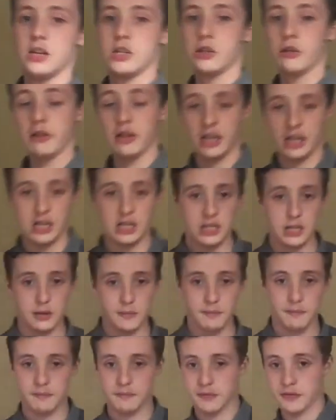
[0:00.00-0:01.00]
so he's
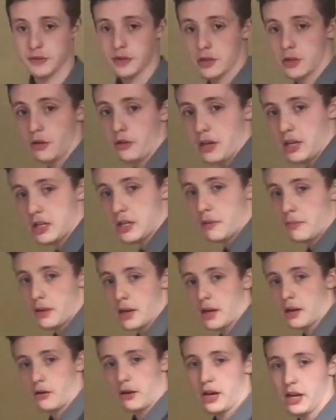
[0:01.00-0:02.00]
up
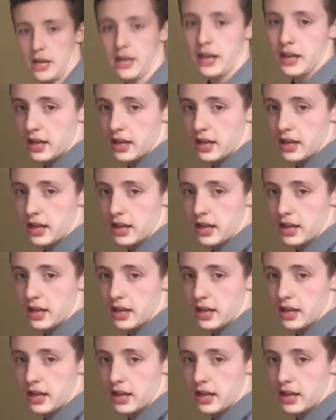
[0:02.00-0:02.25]
here going.